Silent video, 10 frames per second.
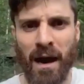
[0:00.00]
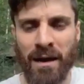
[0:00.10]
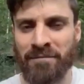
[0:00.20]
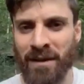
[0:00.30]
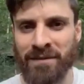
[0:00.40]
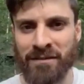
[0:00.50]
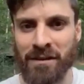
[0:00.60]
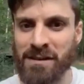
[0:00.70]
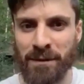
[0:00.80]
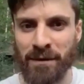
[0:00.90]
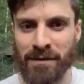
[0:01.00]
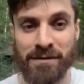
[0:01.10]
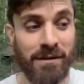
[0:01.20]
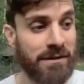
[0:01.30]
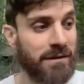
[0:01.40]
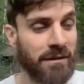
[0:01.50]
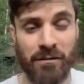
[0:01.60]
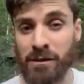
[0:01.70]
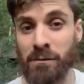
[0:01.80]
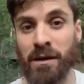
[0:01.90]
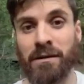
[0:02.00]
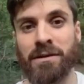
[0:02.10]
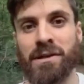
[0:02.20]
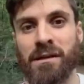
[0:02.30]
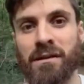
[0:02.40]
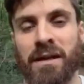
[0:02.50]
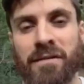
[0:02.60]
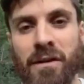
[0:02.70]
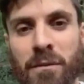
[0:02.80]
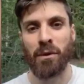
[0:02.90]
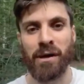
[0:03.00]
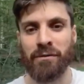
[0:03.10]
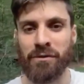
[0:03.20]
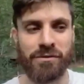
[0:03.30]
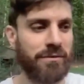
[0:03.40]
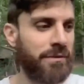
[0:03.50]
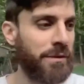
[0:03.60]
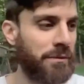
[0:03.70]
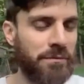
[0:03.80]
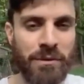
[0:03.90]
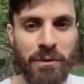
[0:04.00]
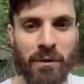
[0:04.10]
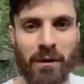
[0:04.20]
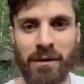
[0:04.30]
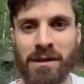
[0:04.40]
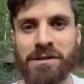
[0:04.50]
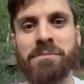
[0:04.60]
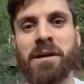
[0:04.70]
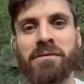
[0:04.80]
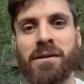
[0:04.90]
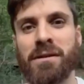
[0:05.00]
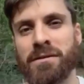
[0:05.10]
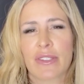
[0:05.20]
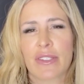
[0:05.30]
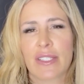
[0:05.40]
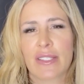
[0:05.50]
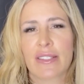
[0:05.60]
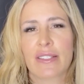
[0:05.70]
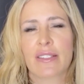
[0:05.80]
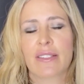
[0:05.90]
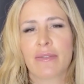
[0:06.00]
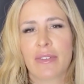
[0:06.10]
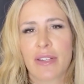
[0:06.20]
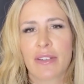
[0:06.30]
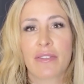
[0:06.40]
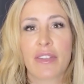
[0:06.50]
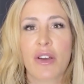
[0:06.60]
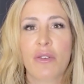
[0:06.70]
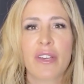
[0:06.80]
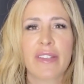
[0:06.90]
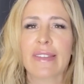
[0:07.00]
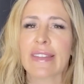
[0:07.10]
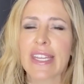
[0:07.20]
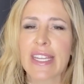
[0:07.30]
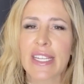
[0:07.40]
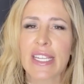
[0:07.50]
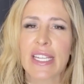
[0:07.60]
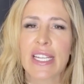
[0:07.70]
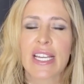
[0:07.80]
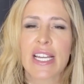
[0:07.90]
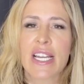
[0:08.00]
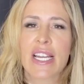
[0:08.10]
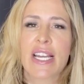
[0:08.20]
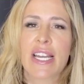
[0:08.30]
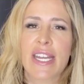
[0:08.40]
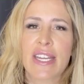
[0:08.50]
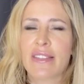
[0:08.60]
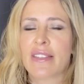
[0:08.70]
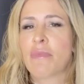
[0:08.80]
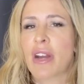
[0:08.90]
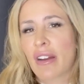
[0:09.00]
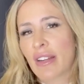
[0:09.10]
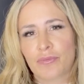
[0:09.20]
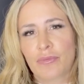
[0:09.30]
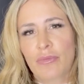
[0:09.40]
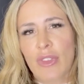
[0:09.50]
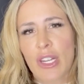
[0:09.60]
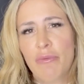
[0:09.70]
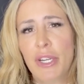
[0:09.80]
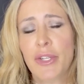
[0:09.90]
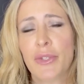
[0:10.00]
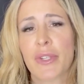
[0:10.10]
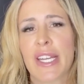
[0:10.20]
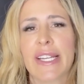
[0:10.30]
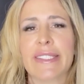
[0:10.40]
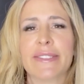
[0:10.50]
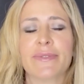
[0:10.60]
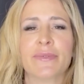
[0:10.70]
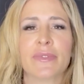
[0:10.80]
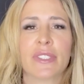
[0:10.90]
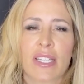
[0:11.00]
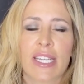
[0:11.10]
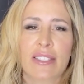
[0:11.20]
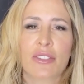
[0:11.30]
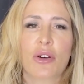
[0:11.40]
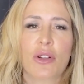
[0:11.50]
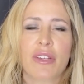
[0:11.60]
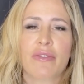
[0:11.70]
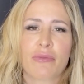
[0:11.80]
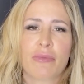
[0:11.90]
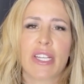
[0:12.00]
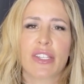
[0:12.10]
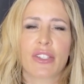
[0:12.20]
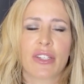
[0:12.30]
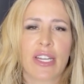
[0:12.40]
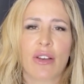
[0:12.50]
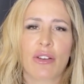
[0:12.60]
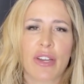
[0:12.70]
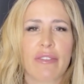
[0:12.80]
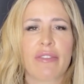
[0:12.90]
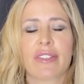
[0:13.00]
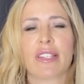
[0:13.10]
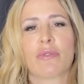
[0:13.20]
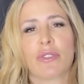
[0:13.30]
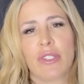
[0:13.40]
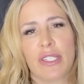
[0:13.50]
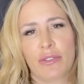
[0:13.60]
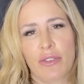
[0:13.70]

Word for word: I've, I've never experienced such incredible energy on a live call. Brian Rose, you, you are a legend, my friend. It's the only thing in the market where you can get all information and learn everything what you need to